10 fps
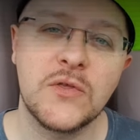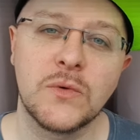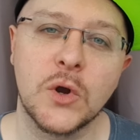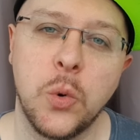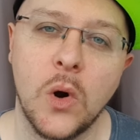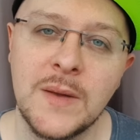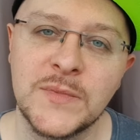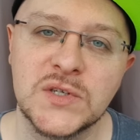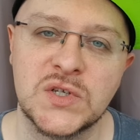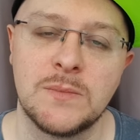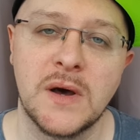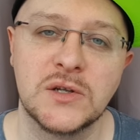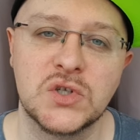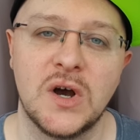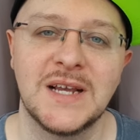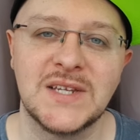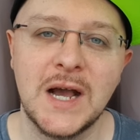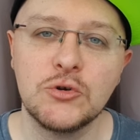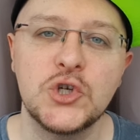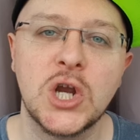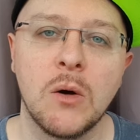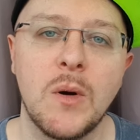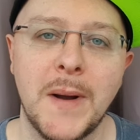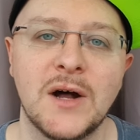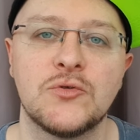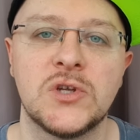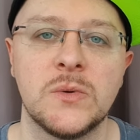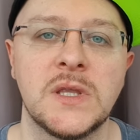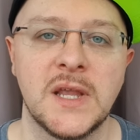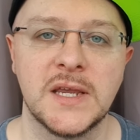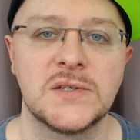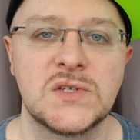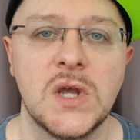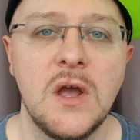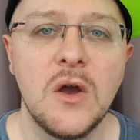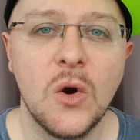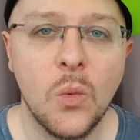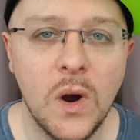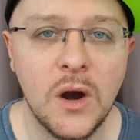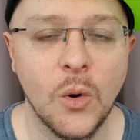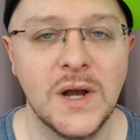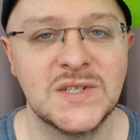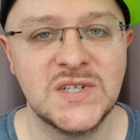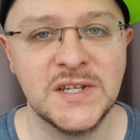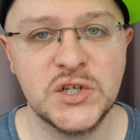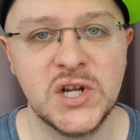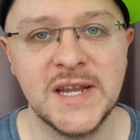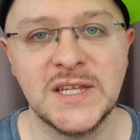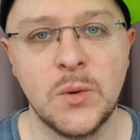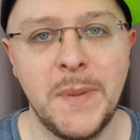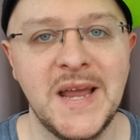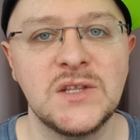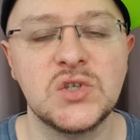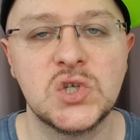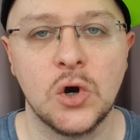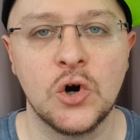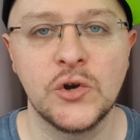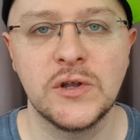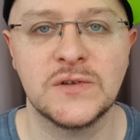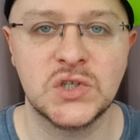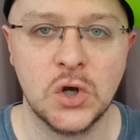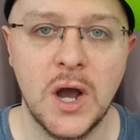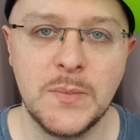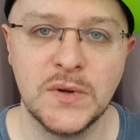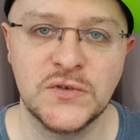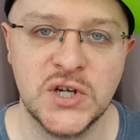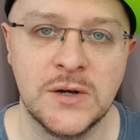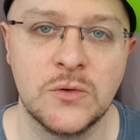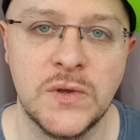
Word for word: the requirements to monetize? How do you go about doing this? Well, essentially it depends on the type of channel